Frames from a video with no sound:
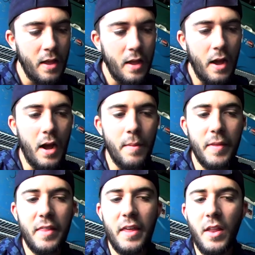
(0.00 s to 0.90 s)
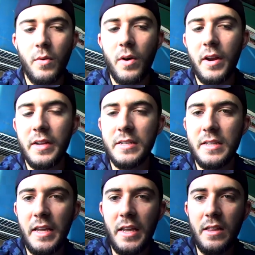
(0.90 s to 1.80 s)
And then the other one is
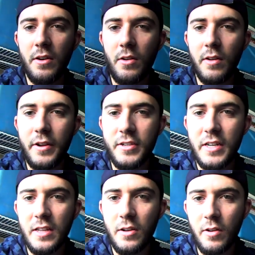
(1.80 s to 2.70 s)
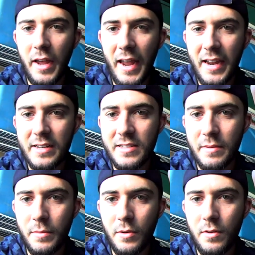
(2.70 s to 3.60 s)
the little, you see a little hand
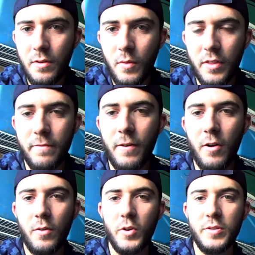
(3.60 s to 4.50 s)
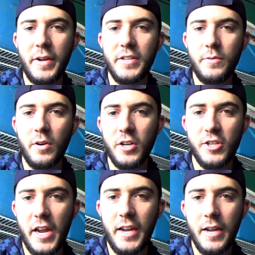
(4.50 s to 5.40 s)
symbol with the phone, which means you want to
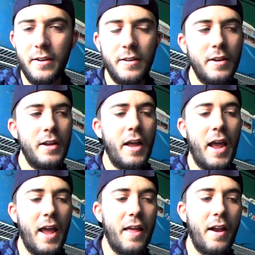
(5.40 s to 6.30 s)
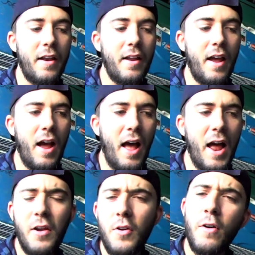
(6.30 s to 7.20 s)
shake it. And I
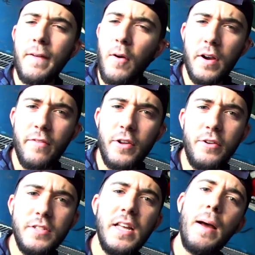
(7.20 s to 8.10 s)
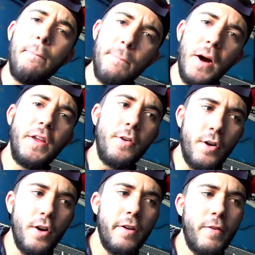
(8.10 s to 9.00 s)
don't know if I would ever use that, but you
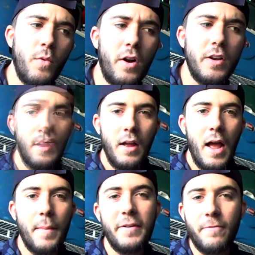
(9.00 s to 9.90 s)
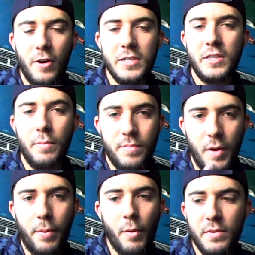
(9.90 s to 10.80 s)
could if you wanted to. I mean, for us, the
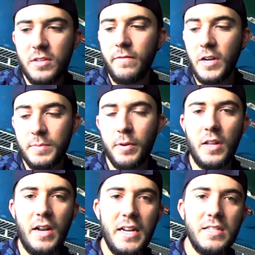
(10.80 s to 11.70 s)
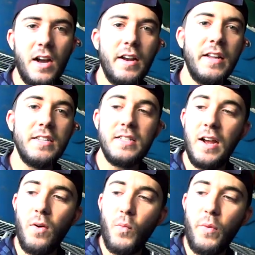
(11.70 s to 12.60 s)
purpose of us putting the lights on is
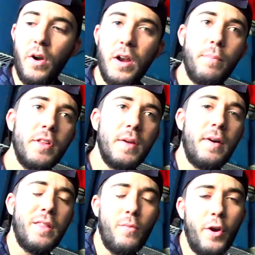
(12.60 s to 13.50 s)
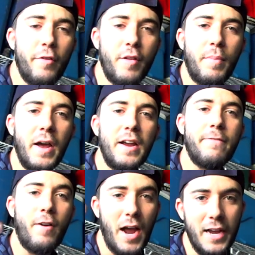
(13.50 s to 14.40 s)
we wanted to put them on the rear of the bike
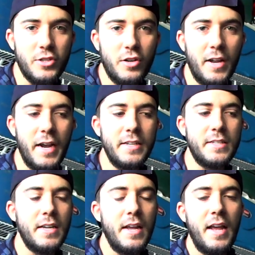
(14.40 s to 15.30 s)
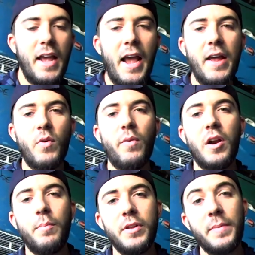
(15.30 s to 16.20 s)
for hazard lights, and we
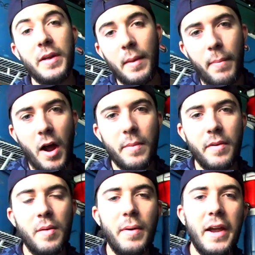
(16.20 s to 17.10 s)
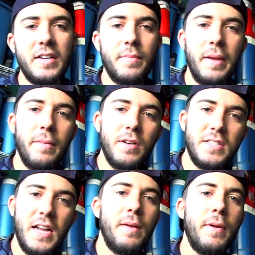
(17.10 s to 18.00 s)
wanted to put them on the bottom of the bike to be able to
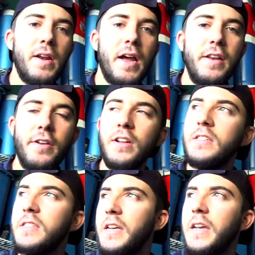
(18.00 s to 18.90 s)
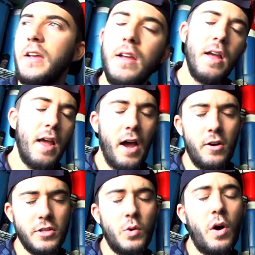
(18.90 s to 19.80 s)
set up at night, and you can see,
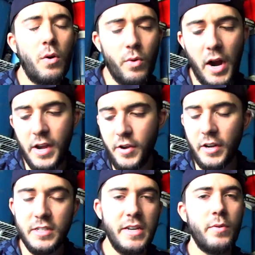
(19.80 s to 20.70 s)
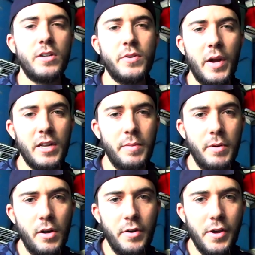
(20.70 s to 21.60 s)
also while riding, you can see what's directly
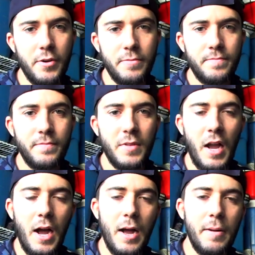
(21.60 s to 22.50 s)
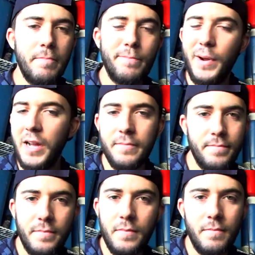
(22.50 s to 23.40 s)
below you. But
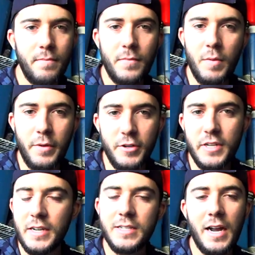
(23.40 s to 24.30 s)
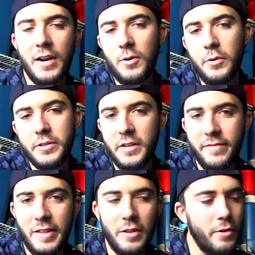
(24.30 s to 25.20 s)
the music is kind of cool. It's a
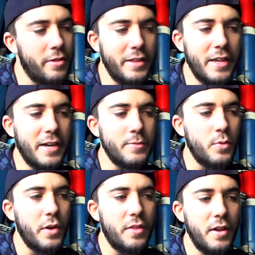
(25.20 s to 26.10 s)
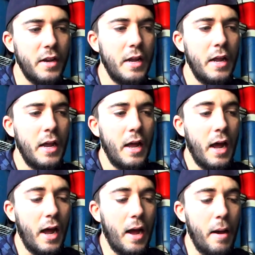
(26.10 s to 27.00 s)
nifty little thing that comes with it.
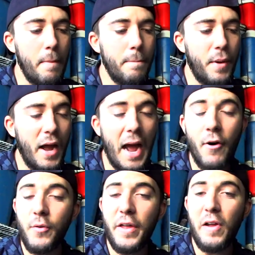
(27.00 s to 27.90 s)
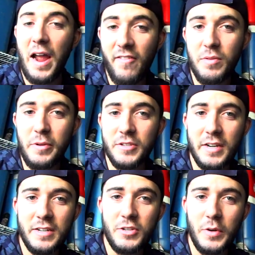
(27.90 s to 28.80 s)
But I would rather have the
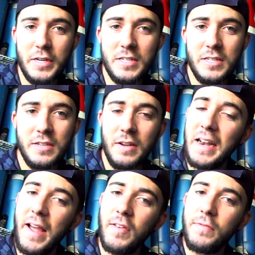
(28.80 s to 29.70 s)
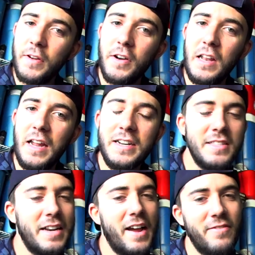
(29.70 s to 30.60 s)
music choice and have it flicker to the lights
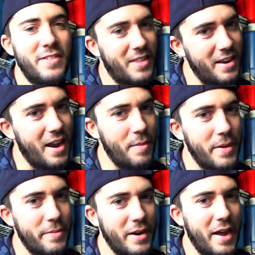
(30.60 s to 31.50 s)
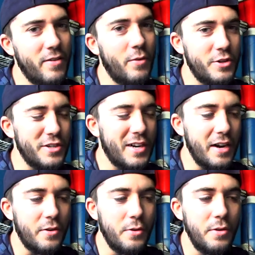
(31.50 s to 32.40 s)
than not be able to have it, which is kind
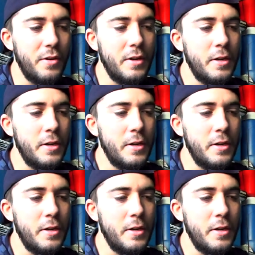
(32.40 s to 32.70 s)
of cool.